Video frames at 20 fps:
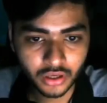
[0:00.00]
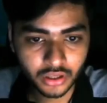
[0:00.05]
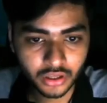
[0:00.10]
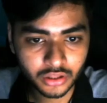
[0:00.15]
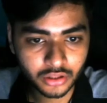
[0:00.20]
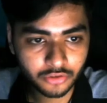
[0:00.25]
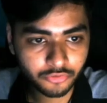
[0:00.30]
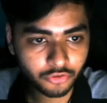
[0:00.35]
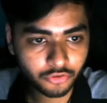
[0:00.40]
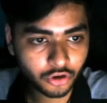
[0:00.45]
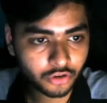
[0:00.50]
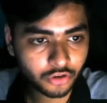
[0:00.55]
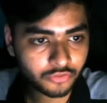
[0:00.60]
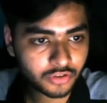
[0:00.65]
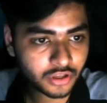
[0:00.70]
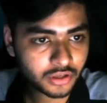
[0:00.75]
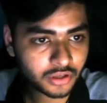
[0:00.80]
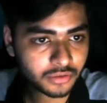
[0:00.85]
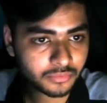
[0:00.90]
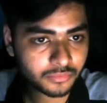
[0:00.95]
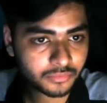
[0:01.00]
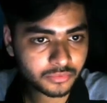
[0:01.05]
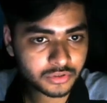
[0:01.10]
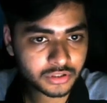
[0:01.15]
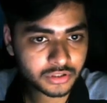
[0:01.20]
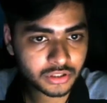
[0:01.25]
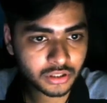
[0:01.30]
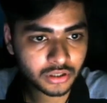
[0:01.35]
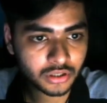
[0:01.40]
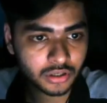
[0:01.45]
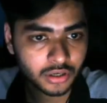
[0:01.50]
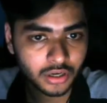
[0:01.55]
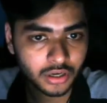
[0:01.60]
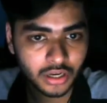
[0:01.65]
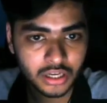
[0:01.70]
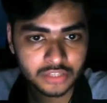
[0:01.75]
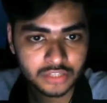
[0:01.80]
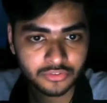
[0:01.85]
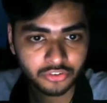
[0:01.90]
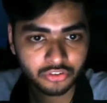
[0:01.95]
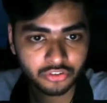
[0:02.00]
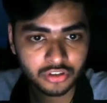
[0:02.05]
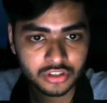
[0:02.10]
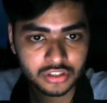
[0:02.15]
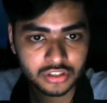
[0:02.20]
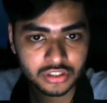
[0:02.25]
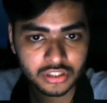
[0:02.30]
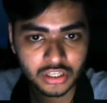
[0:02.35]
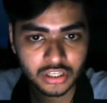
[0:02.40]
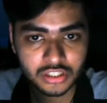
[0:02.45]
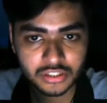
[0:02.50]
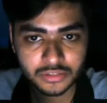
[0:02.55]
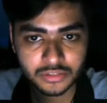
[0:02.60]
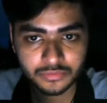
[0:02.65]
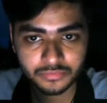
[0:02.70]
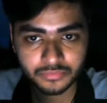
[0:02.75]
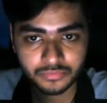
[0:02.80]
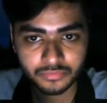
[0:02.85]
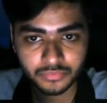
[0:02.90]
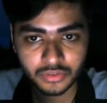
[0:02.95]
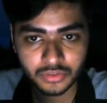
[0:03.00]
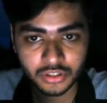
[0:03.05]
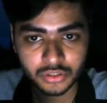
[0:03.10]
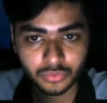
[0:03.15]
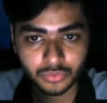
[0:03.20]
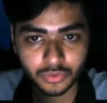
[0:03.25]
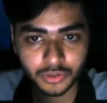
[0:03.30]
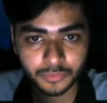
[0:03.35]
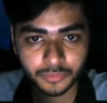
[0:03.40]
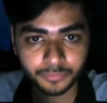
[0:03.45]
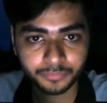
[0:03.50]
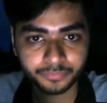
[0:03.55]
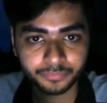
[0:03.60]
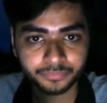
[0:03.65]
the following class, which is this one.